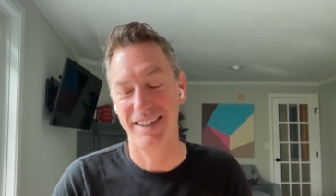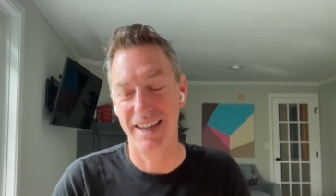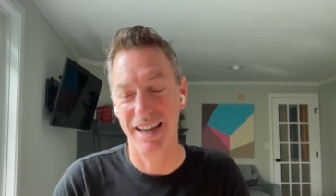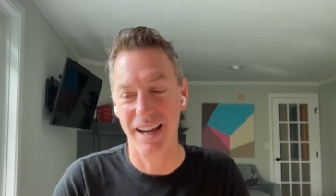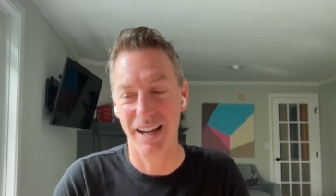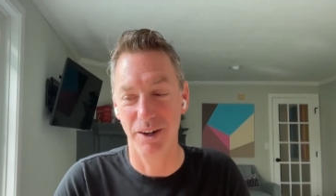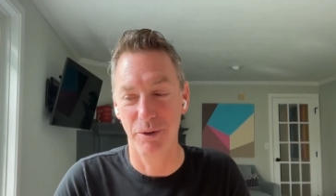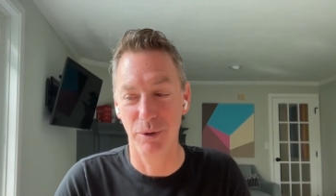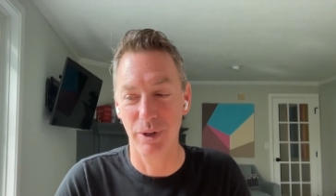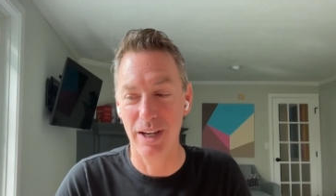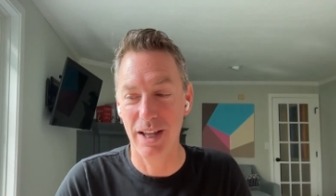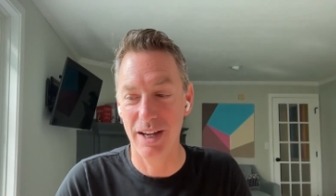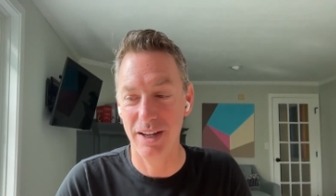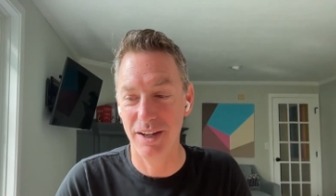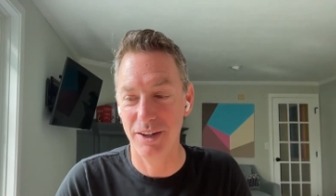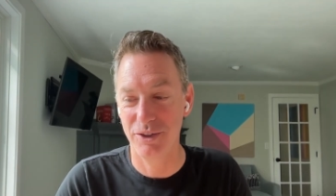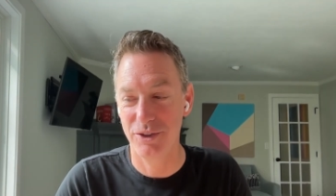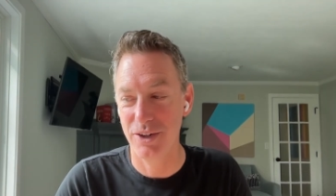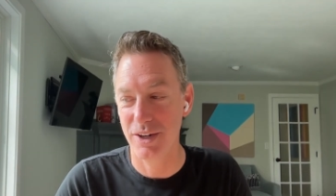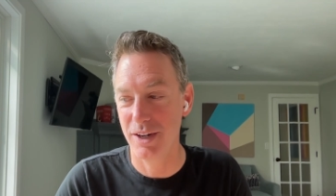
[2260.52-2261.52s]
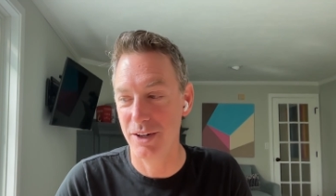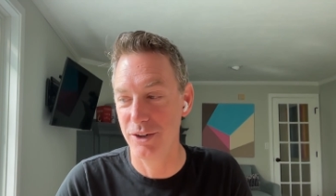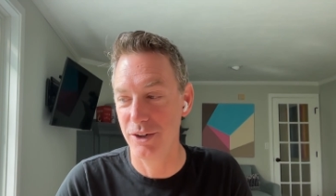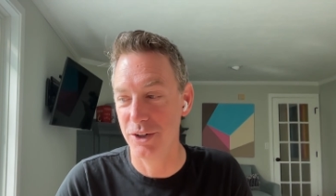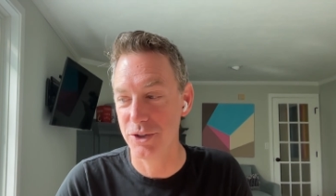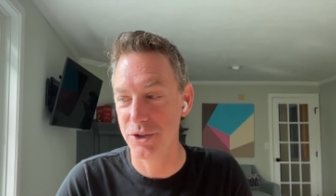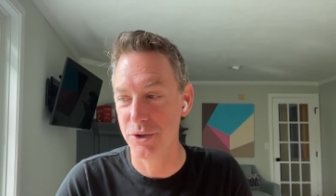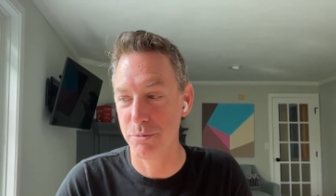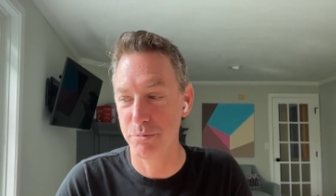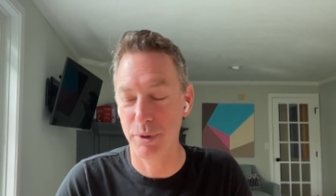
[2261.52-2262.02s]
Yeah, well, I,
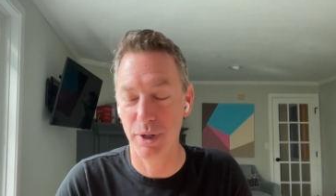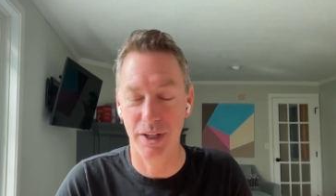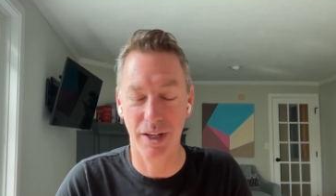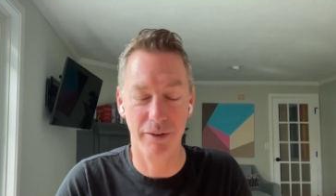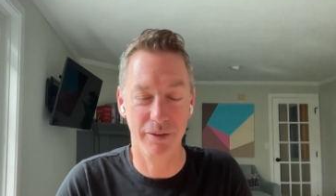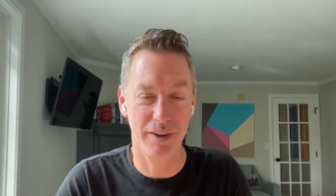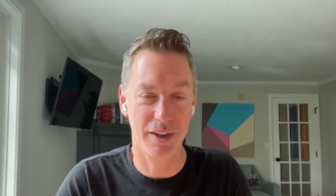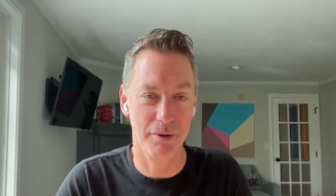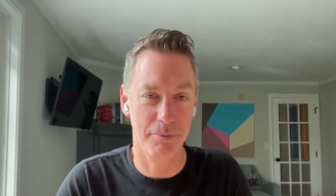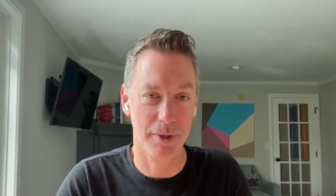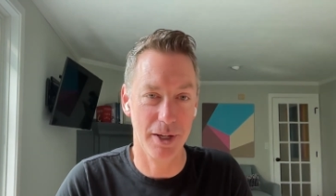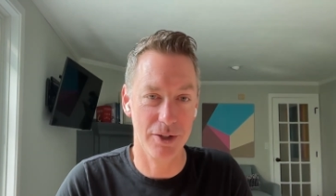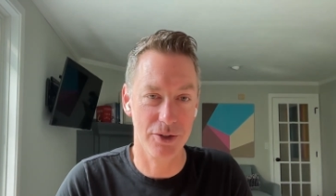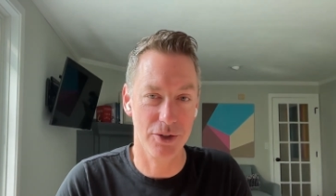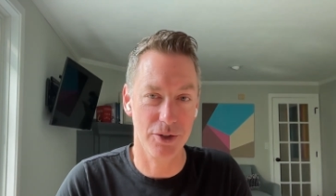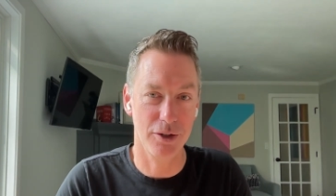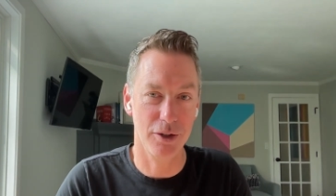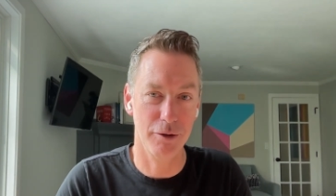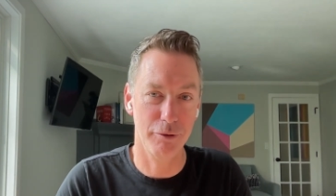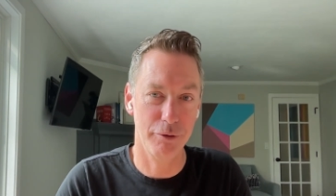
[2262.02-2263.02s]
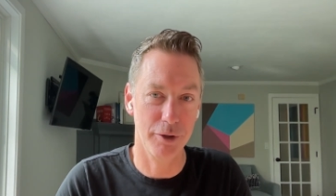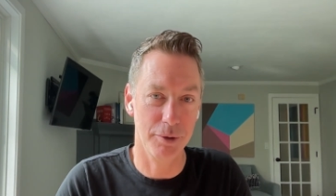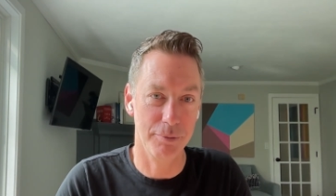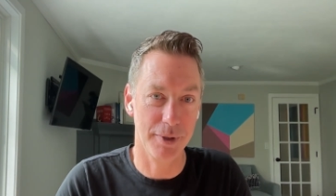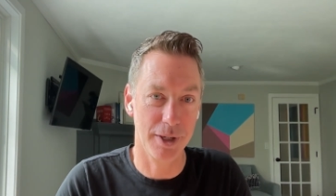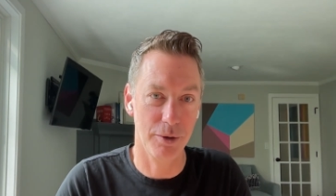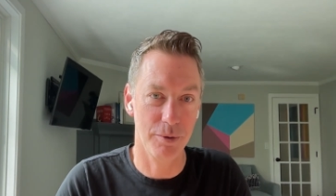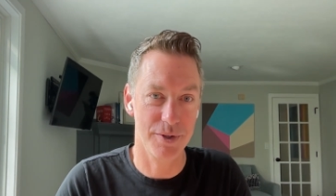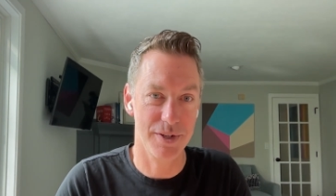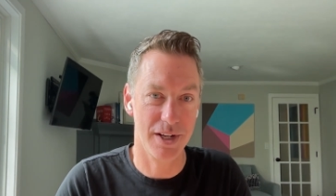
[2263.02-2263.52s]
not to bring everything back to
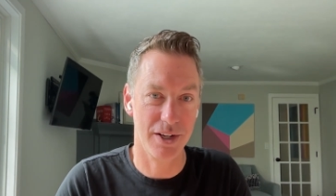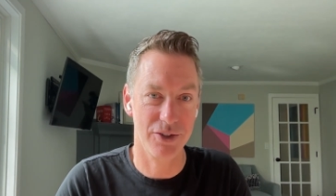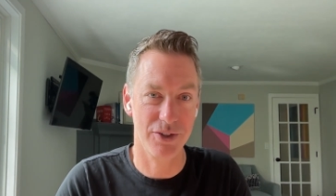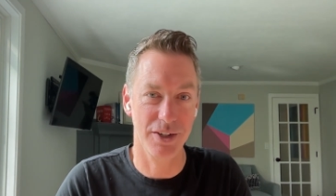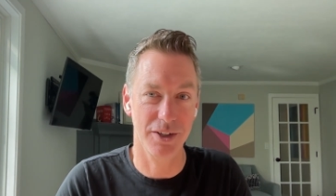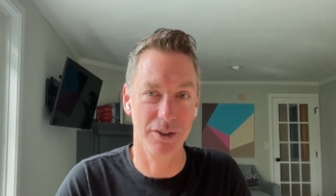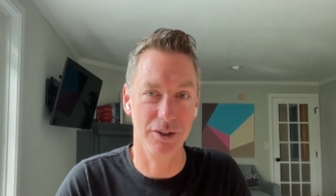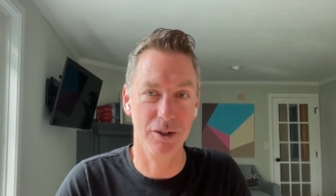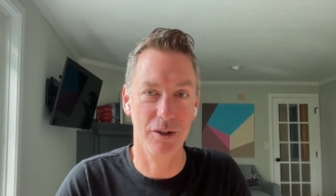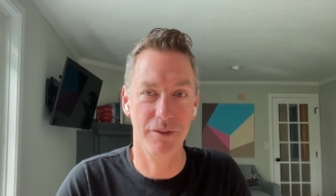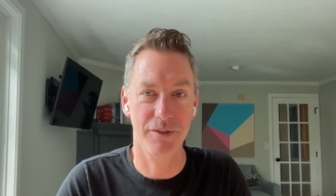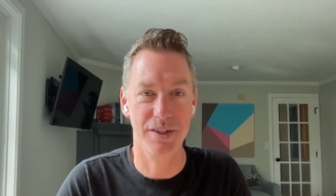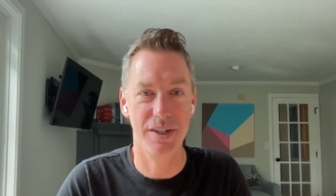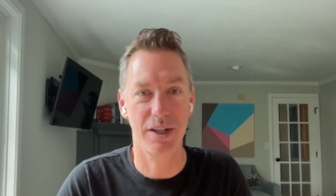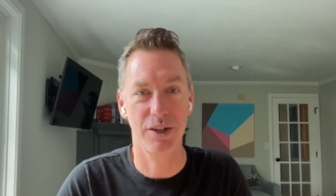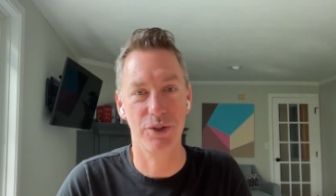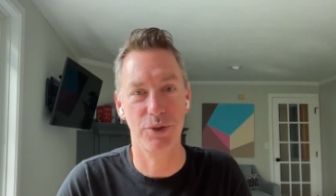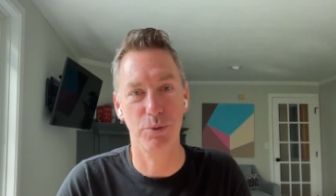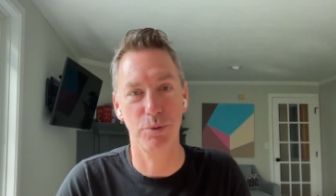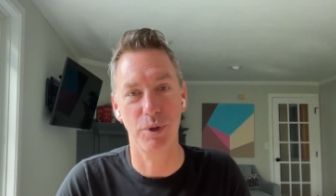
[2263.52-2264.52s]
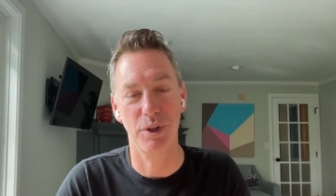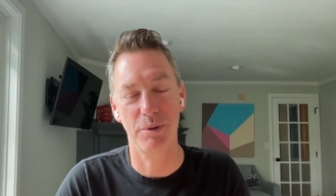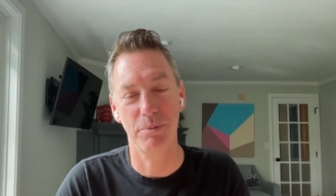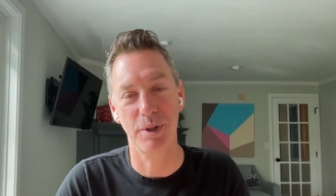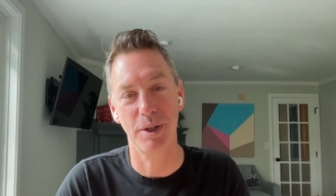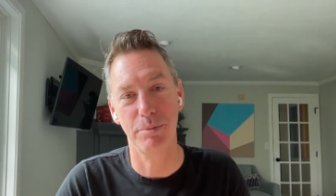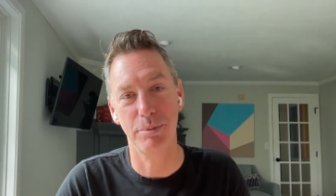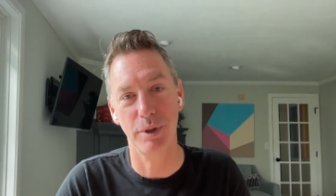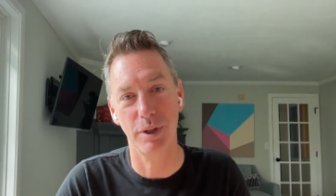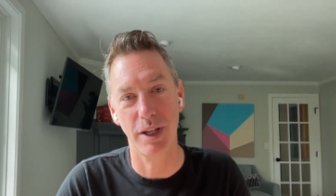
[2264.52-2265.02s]
config, but I was actually in a conversation
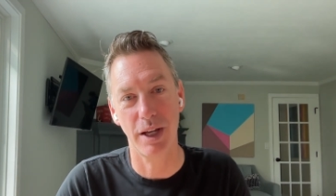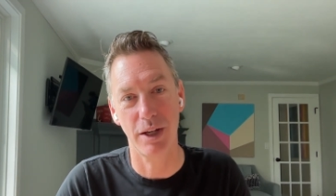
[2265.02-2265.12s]
with people